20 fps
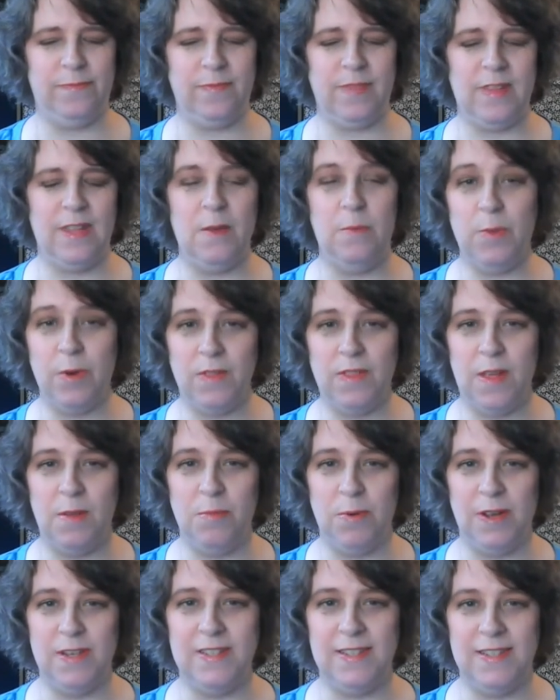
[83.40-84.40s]
a birthday
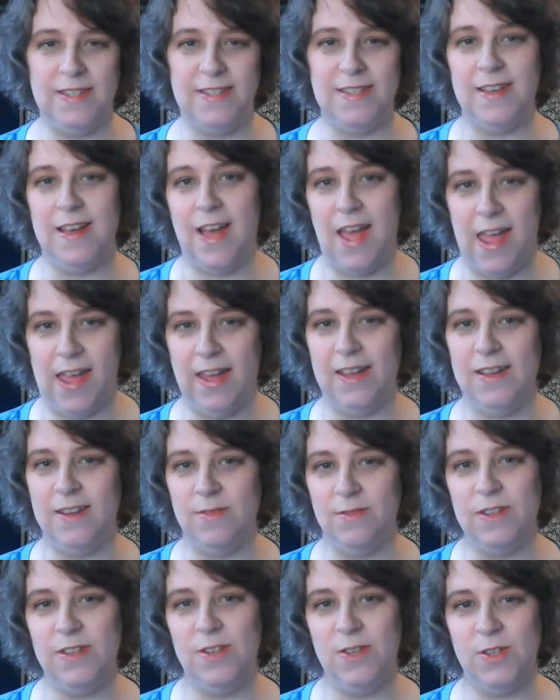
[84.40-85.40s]
present, I
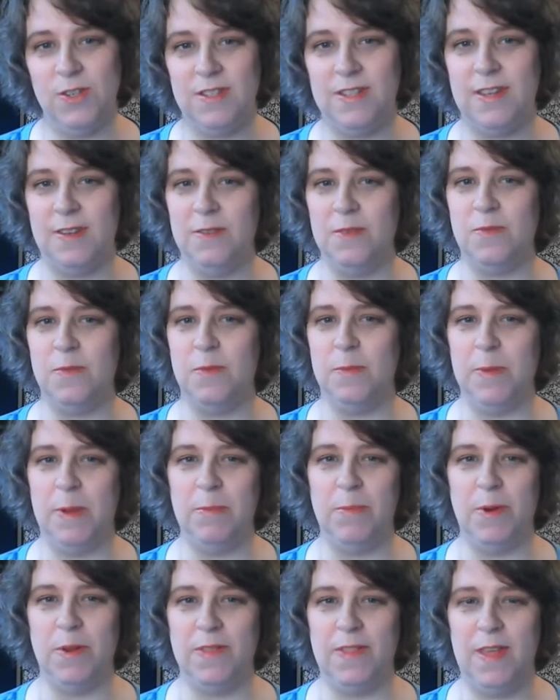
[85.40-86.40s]
really should save it for my
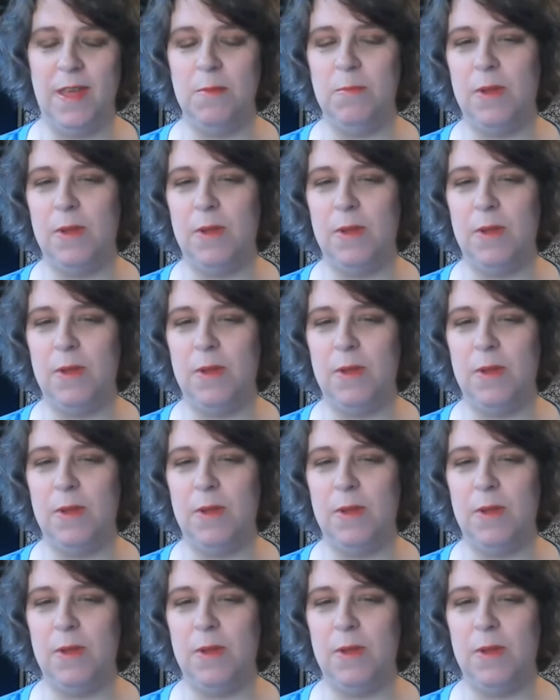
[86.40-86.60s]
birthday.